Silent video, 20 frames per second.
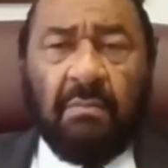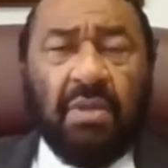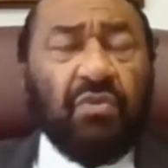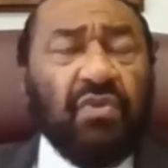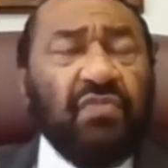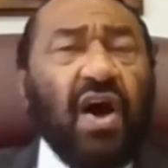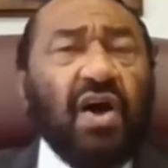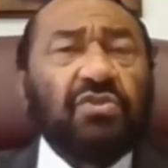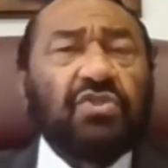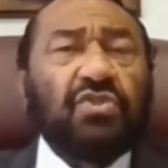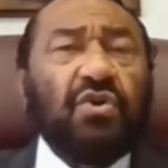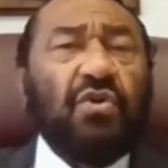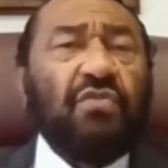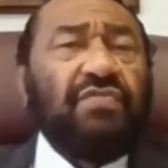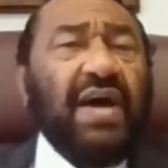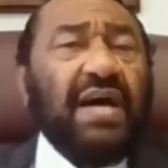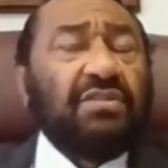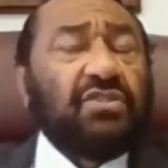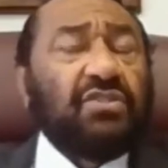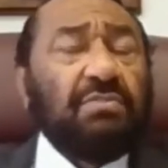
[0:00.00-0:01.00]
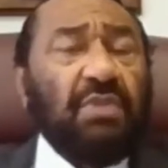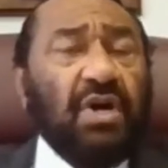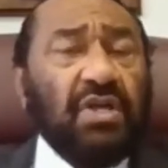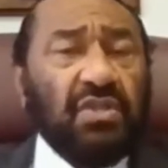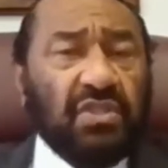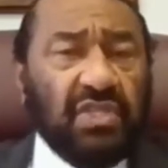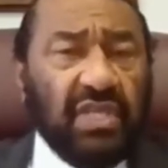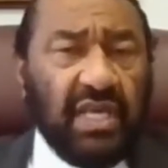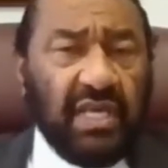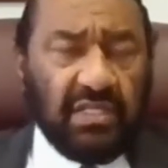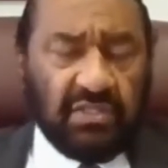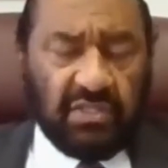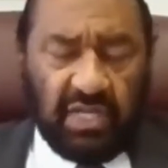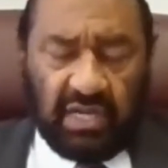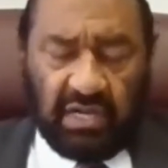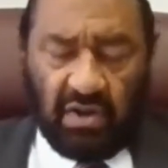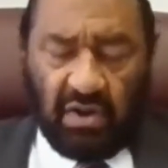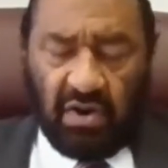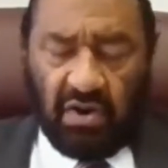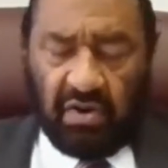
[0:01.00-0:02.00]
But we've also found some other things
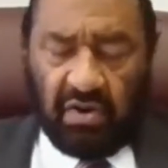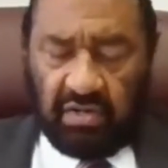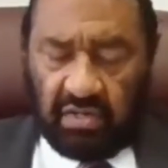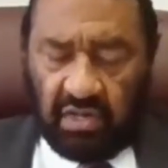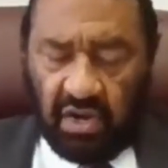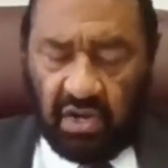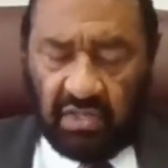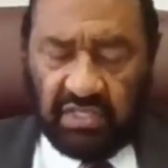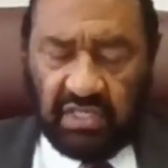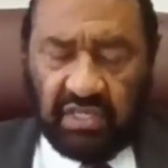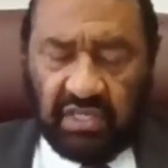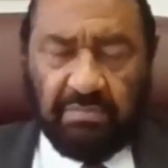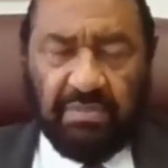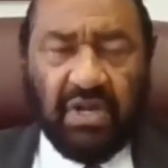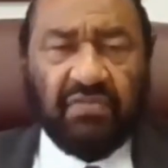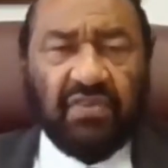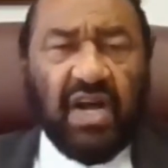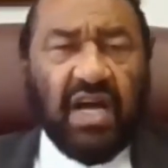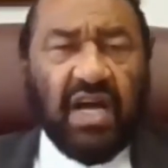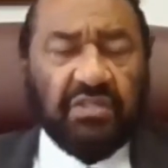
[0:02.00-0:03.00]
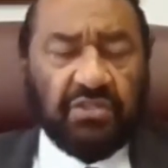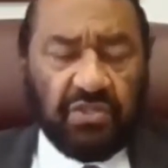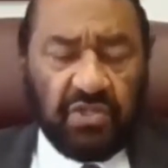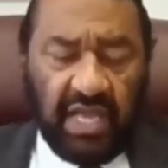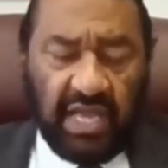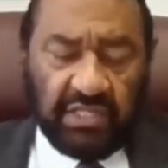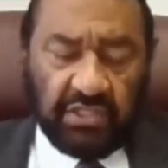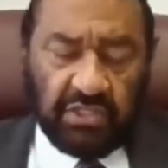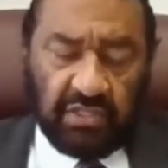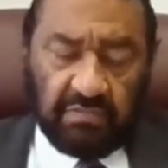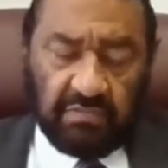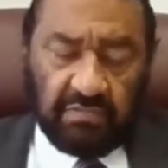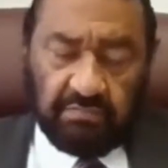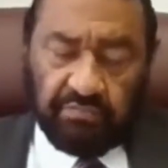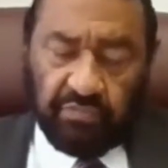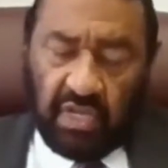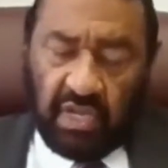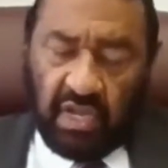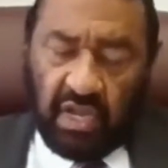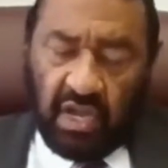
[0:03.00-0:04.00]
that are causing a bit of consternation.
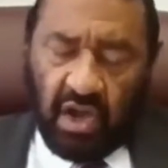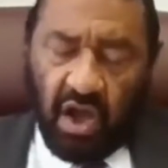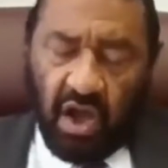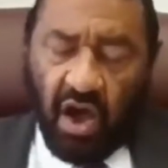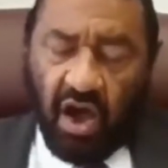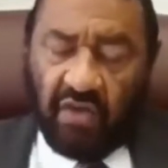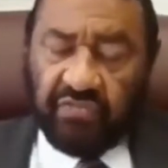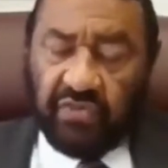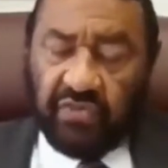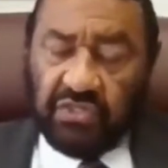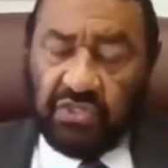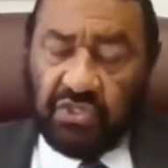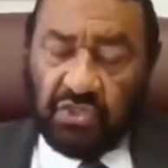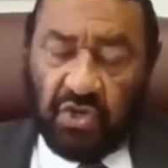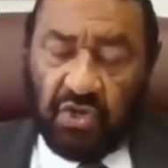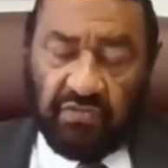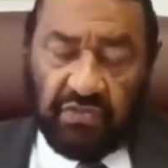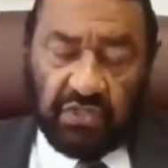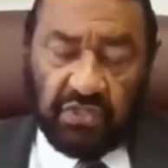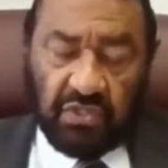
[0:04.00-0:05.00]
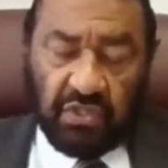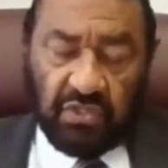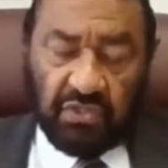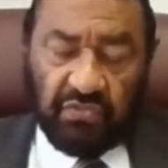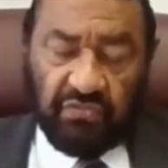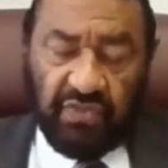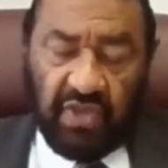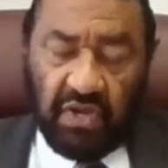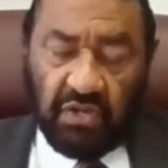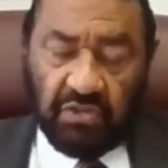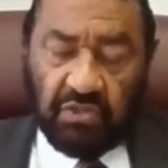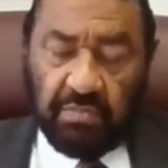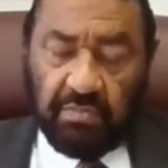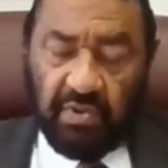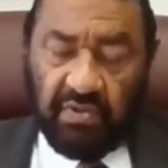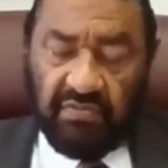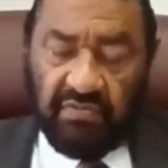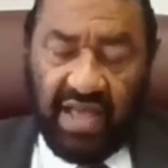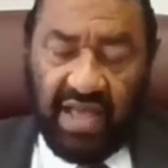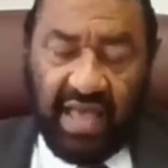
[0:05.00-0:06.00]
Often servicers fail to
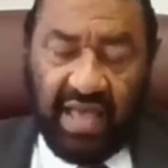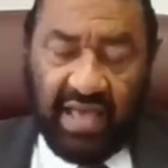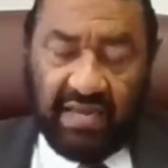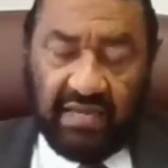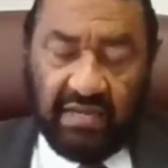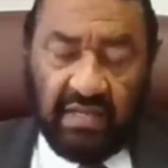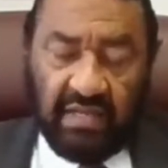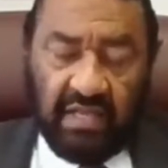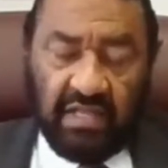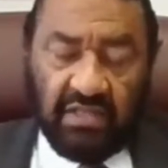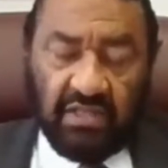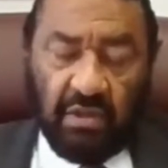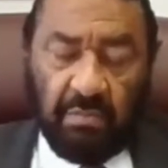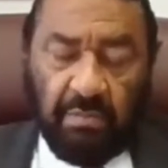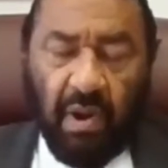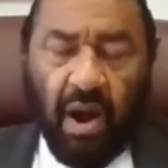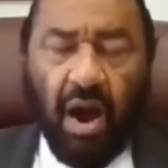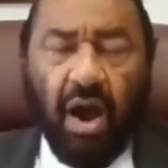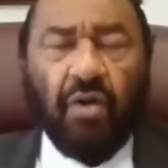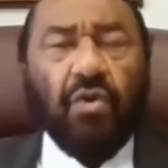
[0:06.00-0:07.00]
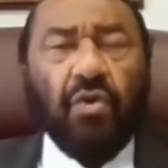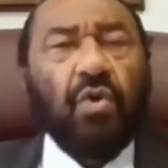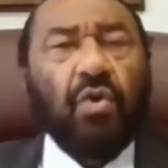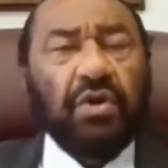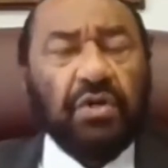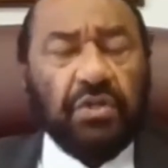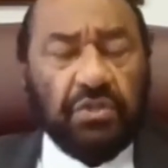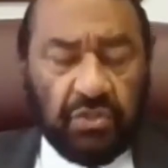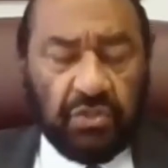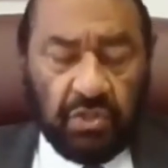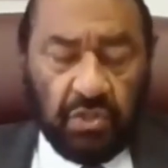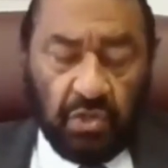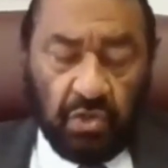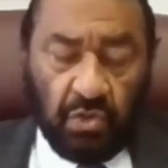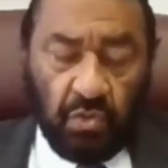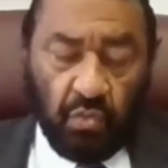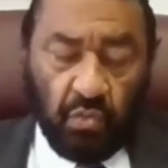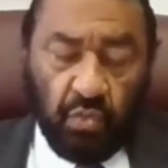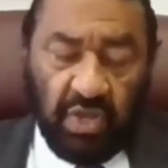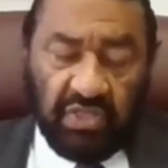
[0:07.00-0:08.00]
provide the borrowers
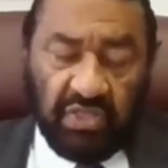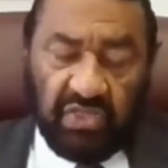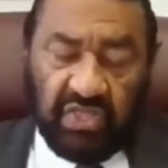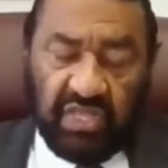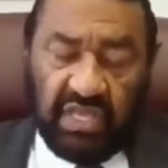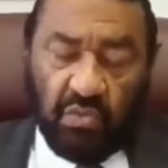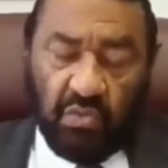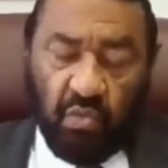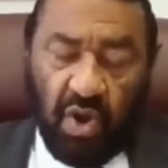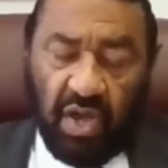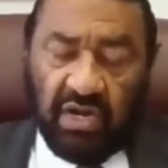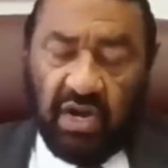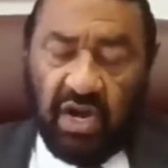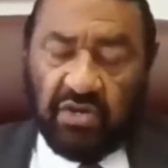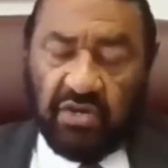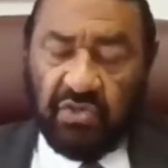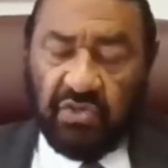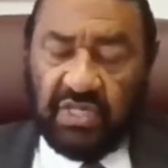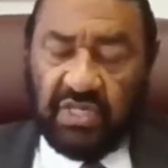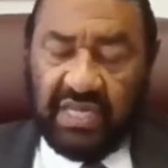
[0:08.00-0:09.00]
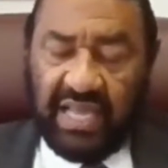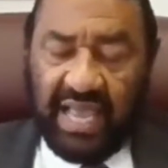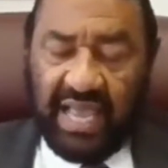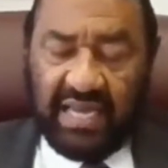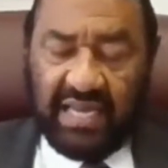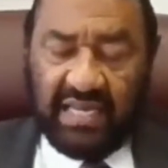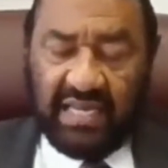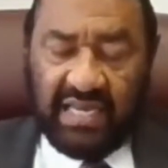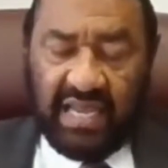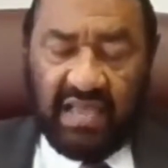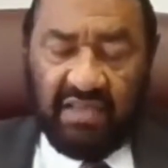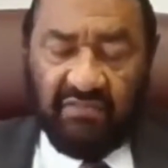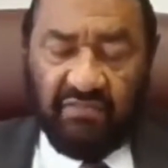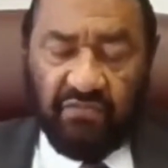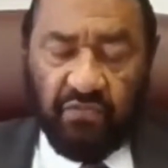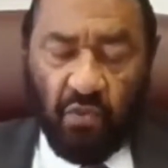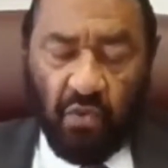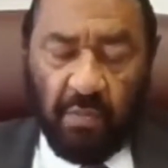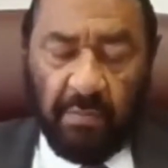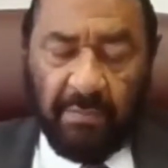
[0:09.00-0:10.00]
with the 180-day
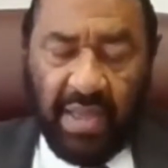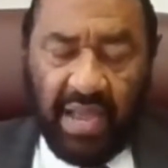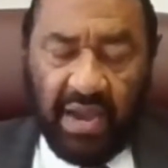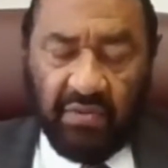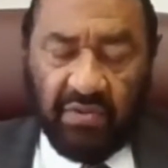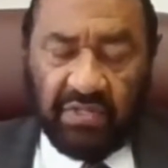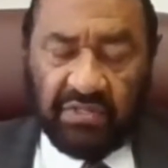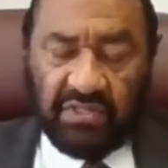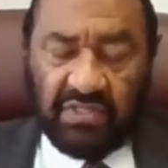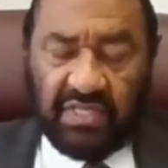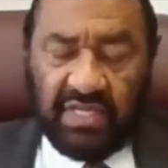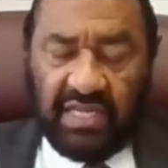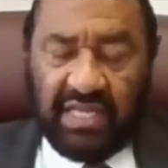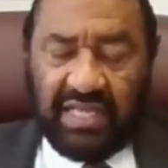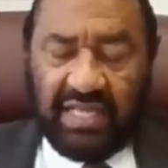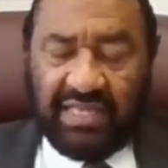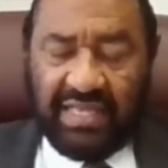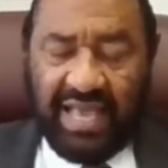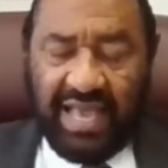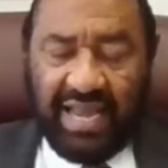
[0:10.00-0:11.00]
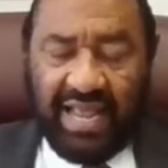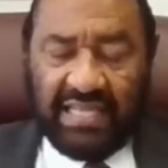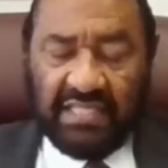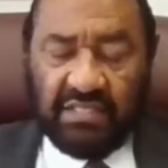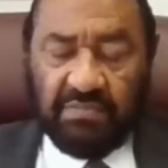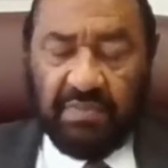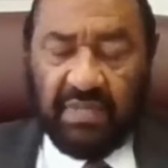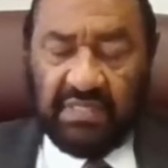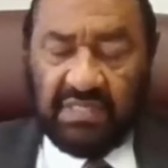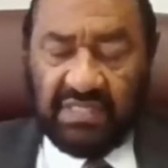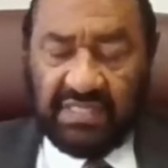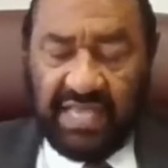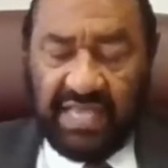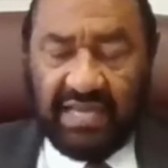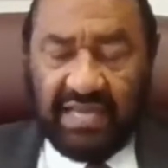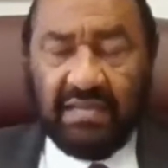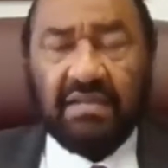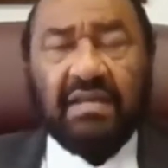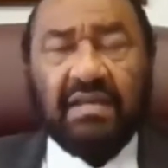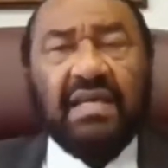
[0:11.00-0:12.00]
forbearance that has been
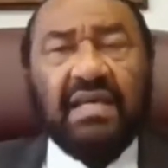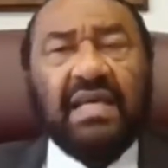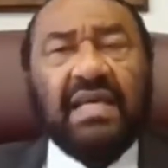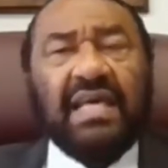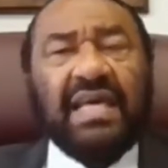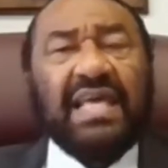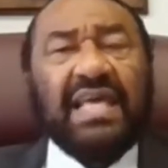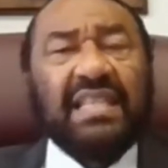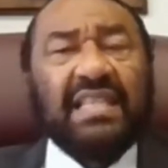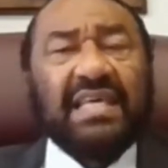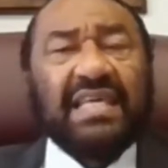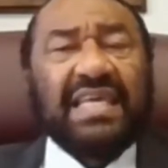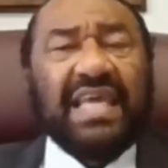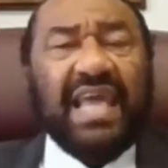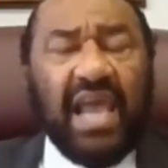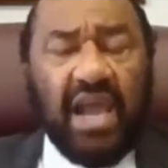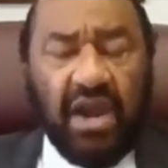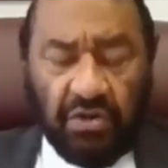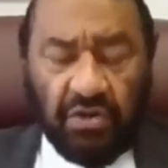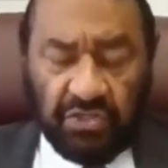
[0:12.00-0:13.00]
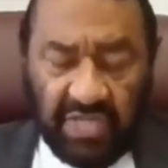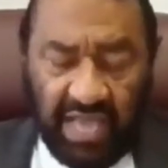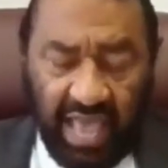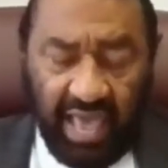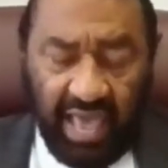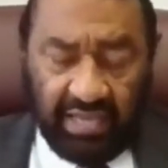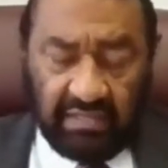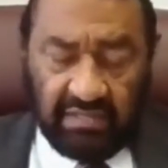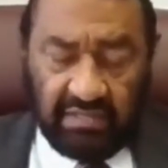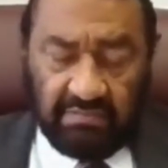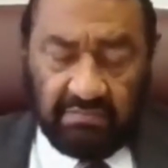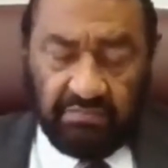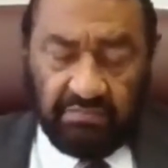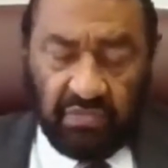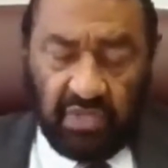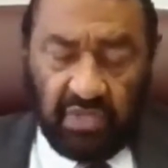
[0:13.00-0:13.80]
set in the CARES Act.